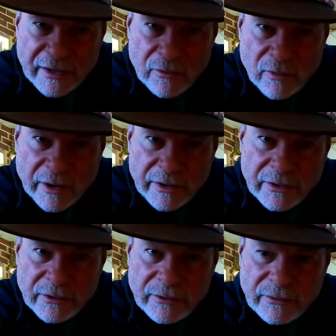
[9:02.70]
you want to
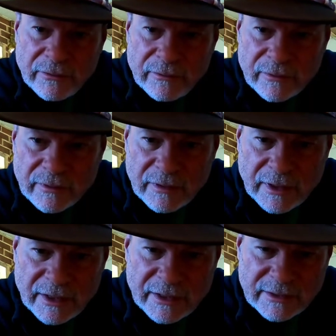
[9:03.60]
do
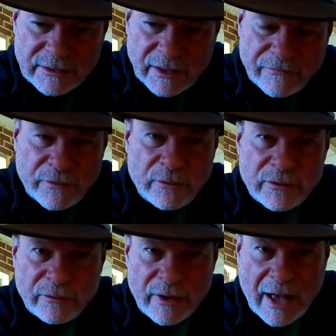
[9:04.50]
is, if you
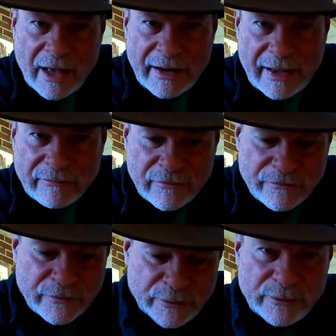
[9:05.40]
do not have a
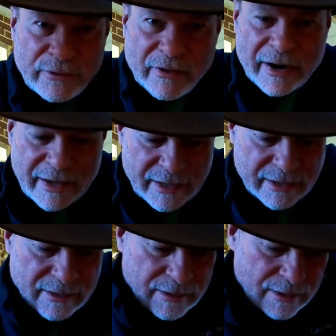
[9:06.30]
food grade